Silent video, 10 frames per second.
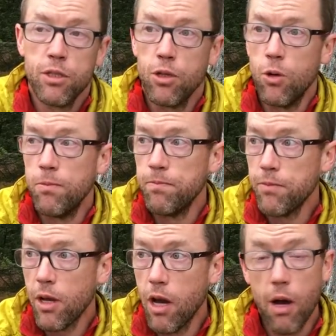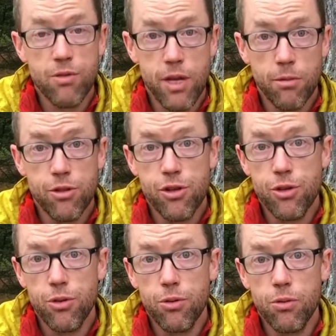So I was able
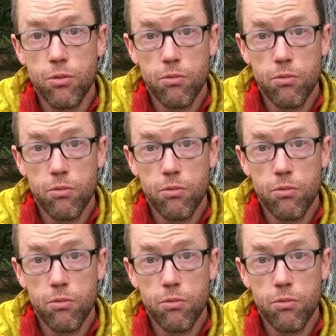to